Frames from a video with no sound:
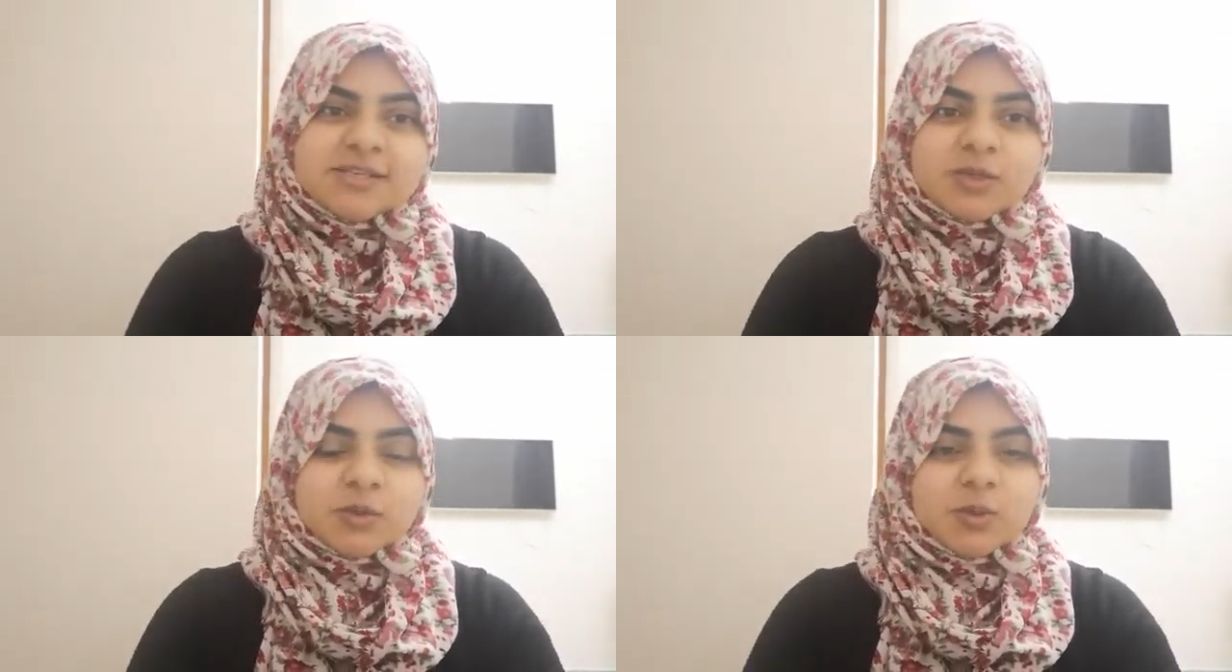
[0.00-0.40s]

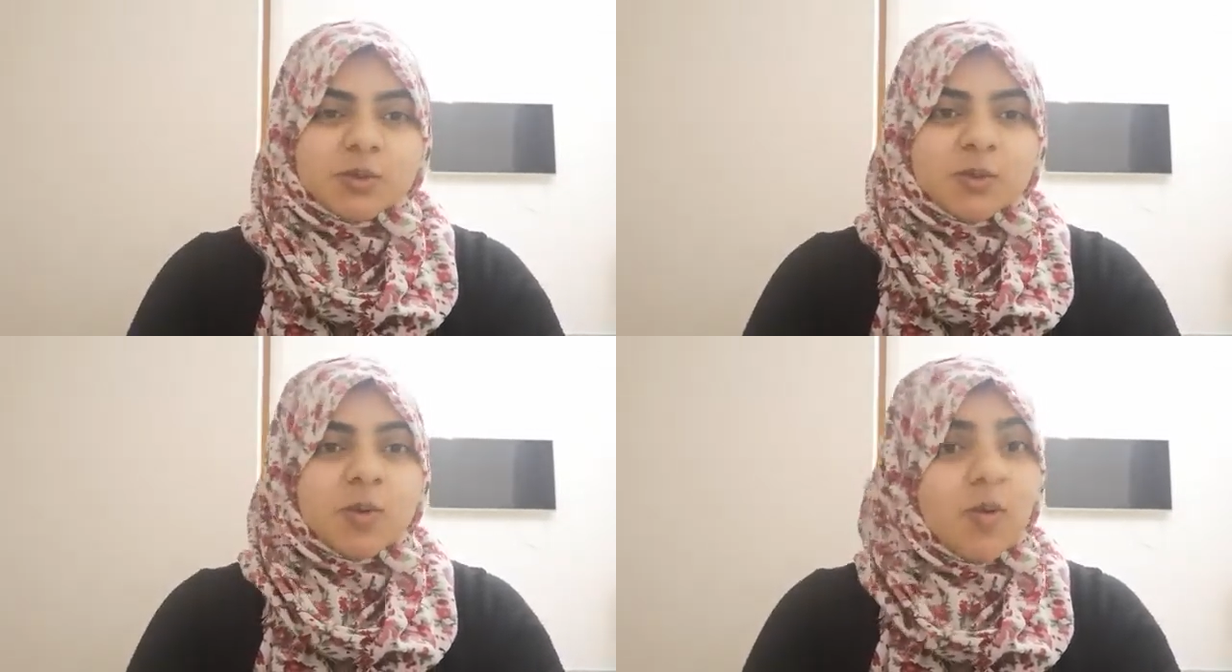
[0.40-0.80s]

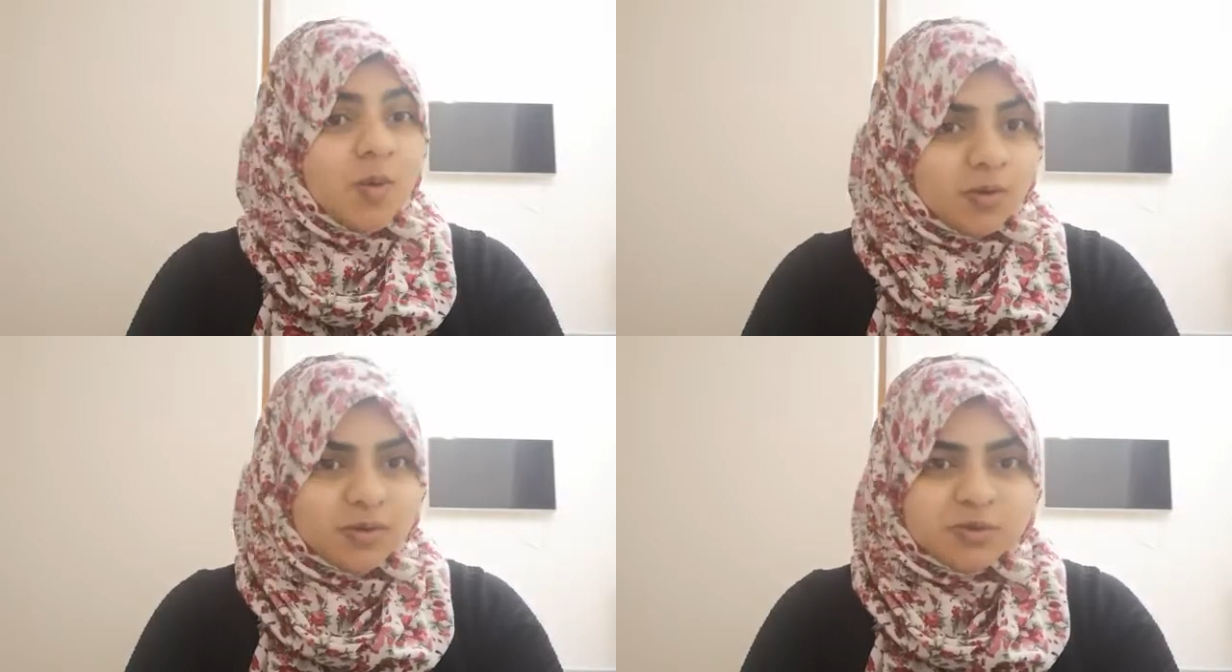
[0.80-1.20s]
to
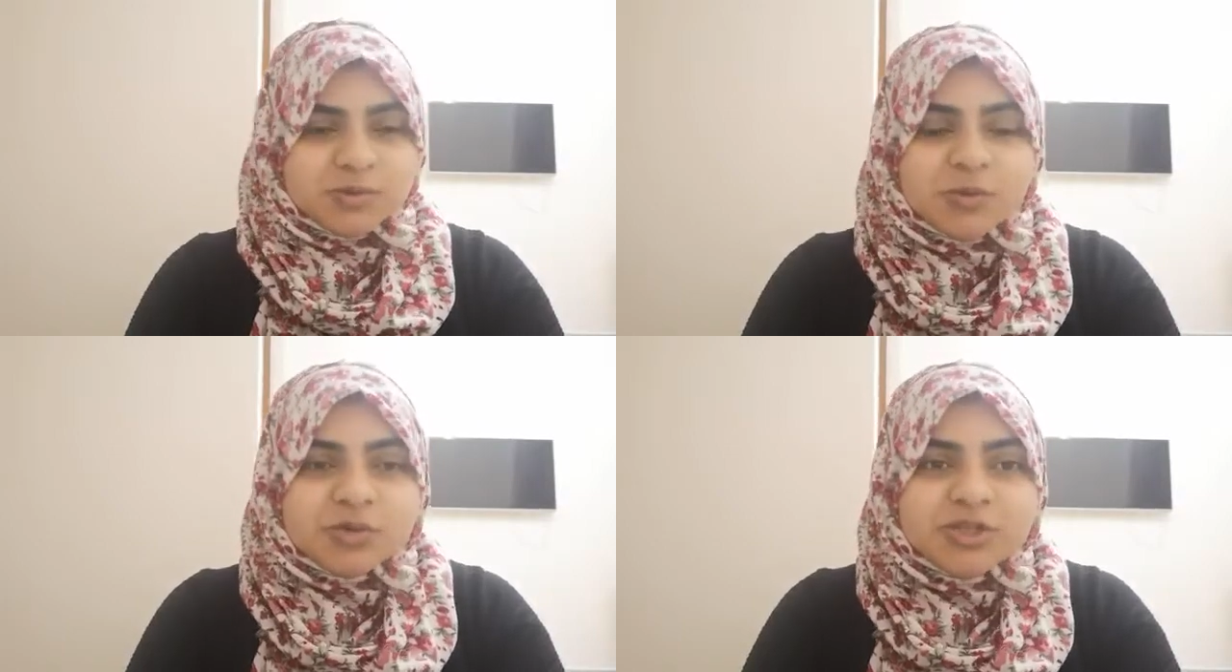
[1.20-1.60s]
all
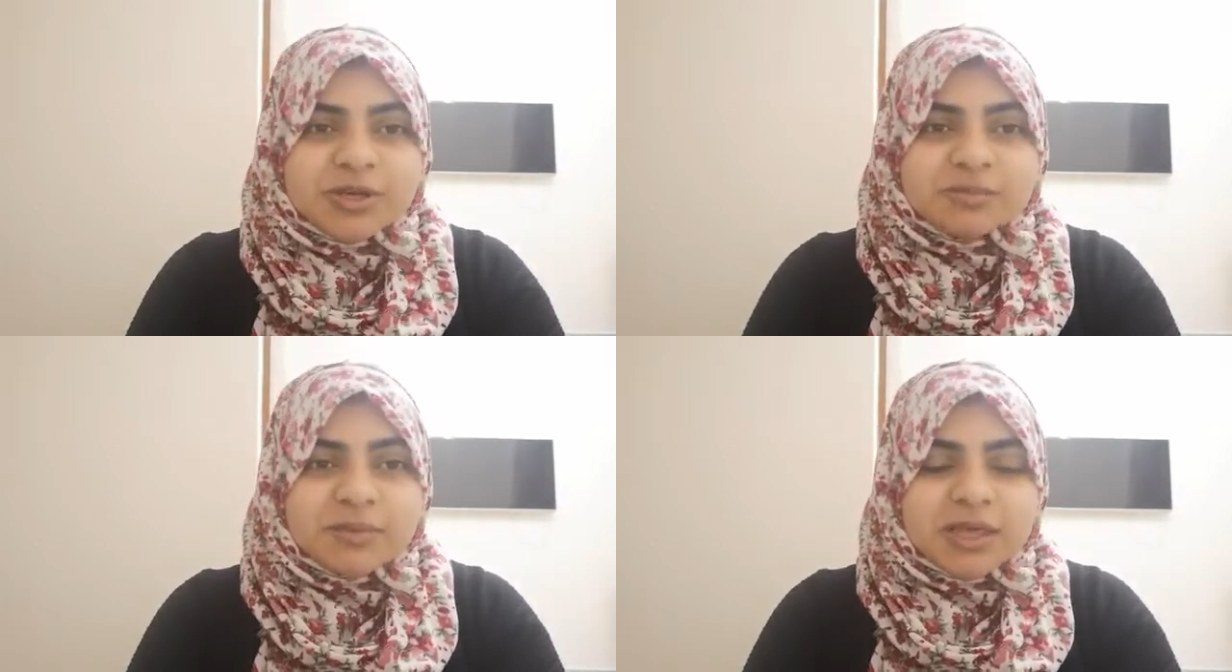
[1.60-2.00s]
who's
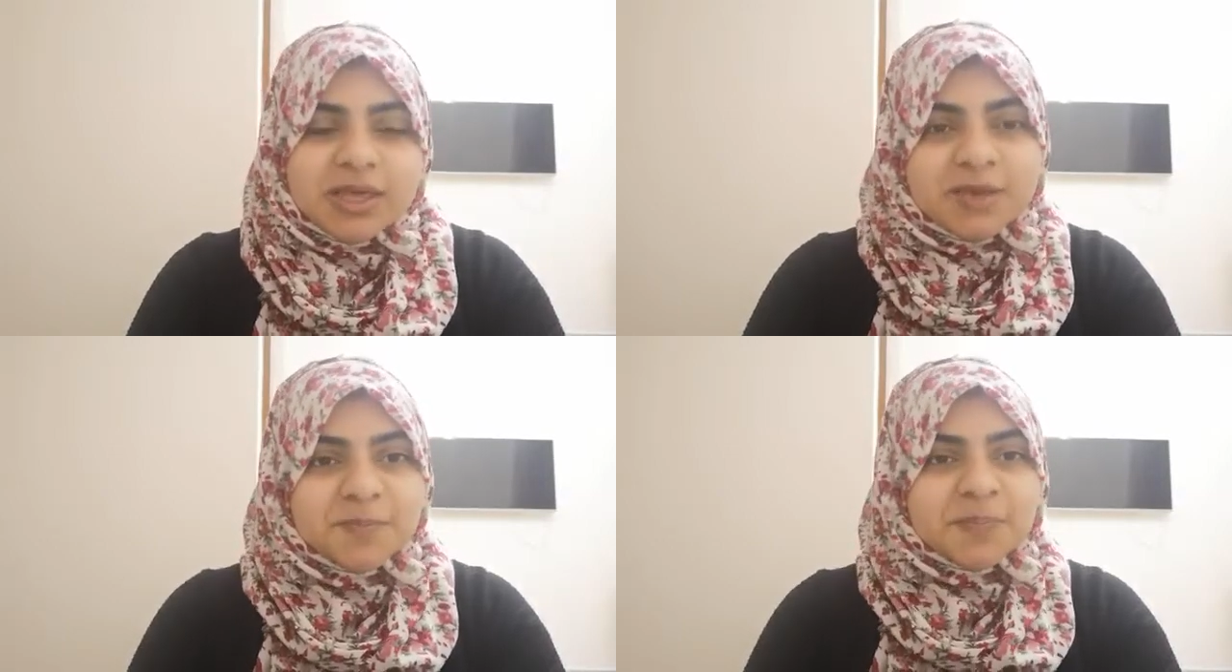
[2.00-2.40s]
watching me.